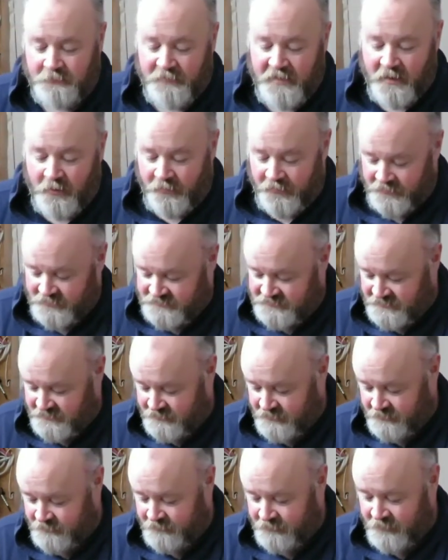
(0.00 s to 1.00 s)
bearings,
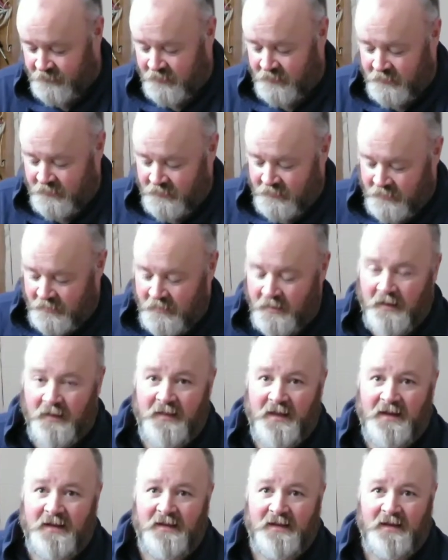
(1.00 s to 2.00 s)

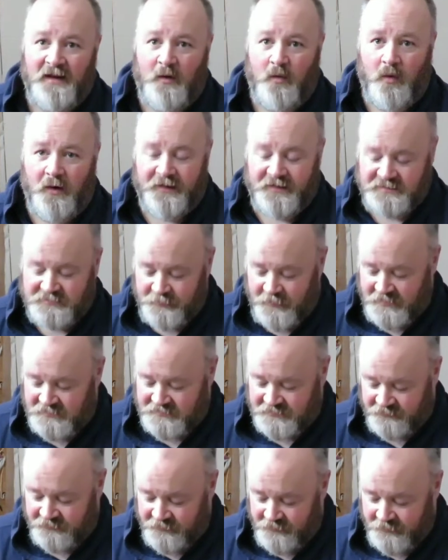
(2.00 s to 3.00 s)
that can get quite
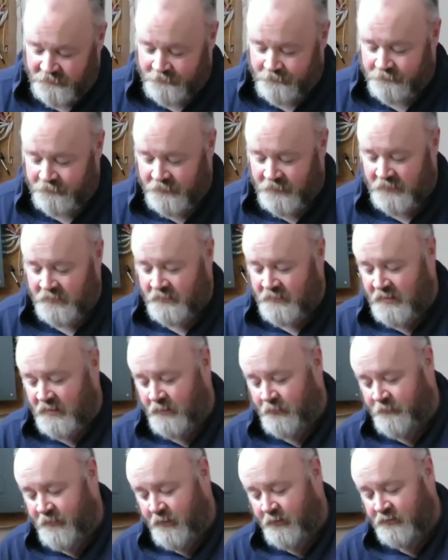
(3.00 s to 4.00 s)
expensive.
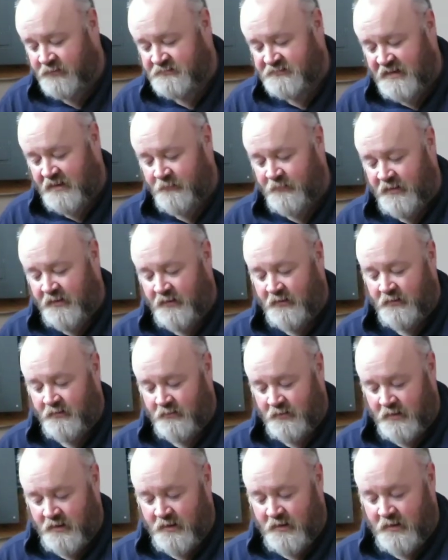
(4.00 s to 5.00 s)
Now, bearings can be
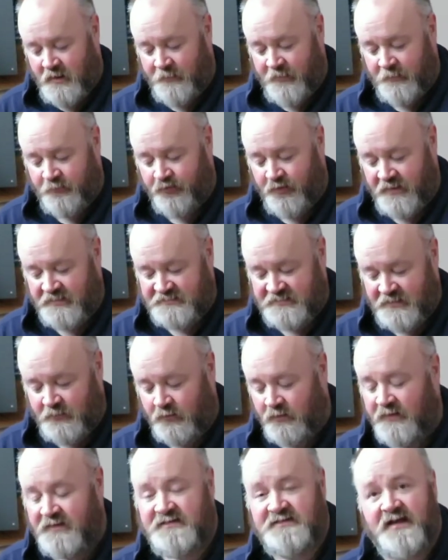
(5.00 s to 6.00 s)
a bit pricey.
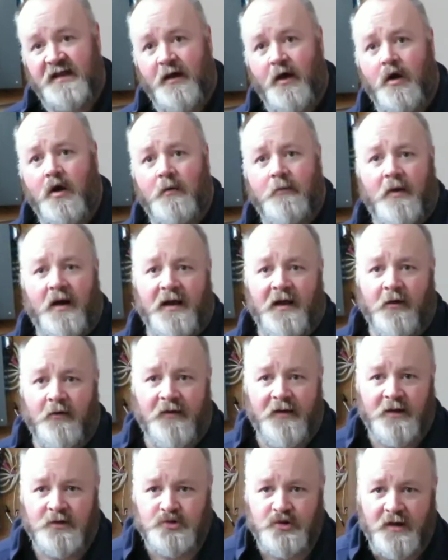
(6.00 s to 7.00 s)
Well, at least they are in my
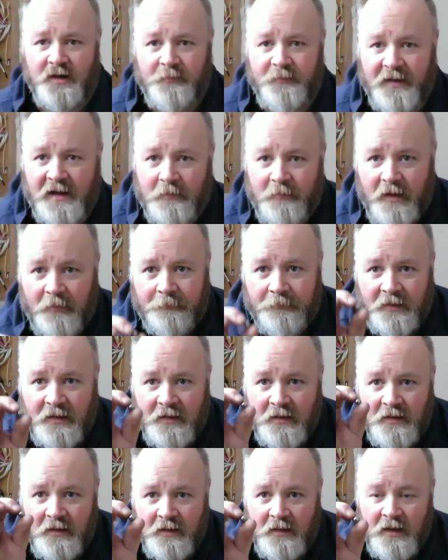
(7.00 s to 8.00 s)
area, trying to pick them up.
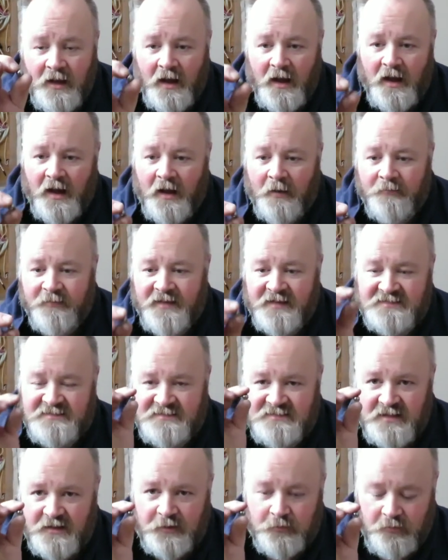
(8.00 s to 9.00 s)

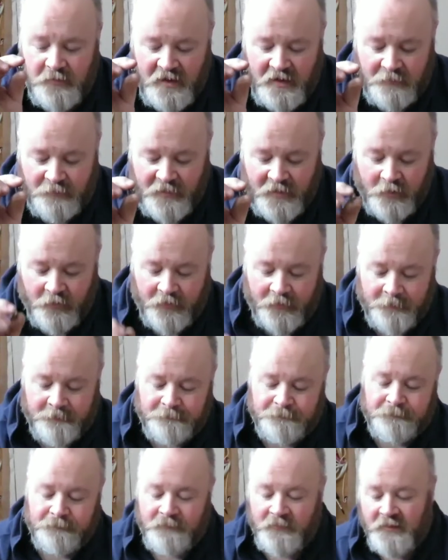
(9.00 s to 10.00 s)
This is a 3/8 bearing.
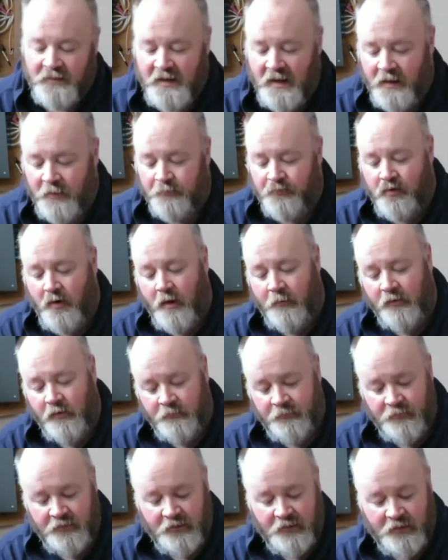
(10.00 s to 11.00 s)
Now, the
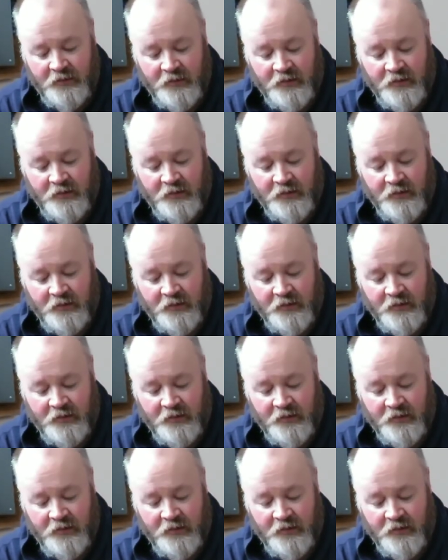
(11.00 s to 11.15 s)
problem